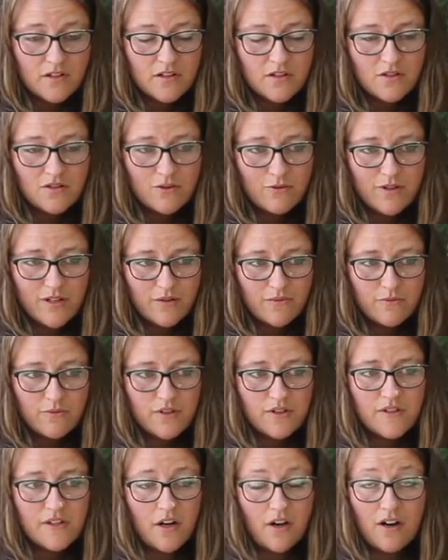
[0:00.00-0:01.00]
So it
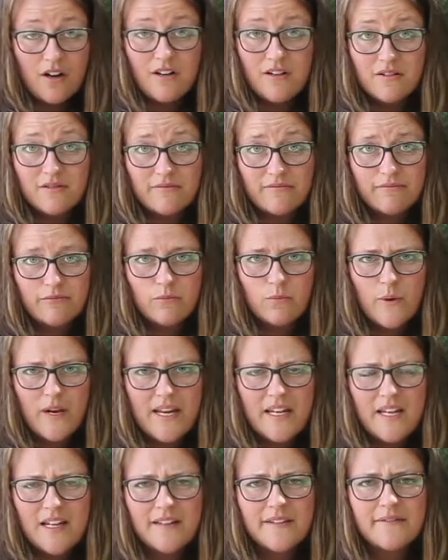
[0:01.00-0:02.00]
was hard
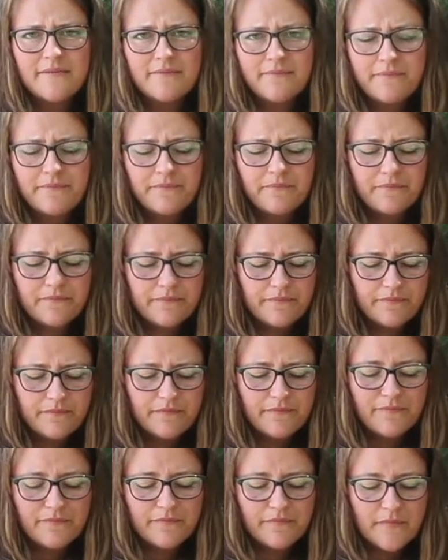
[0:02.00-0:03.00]
waiting.
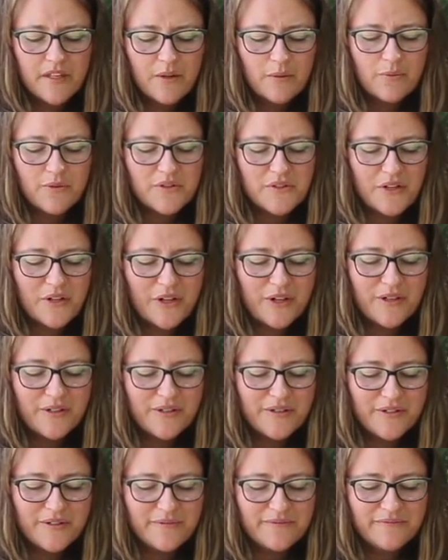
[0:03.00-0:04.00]
It was
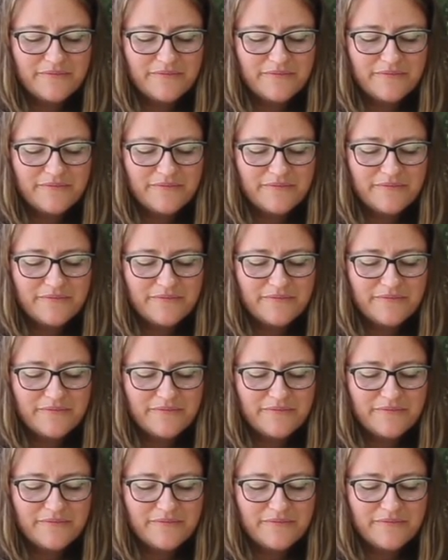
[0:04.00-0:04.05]
hard.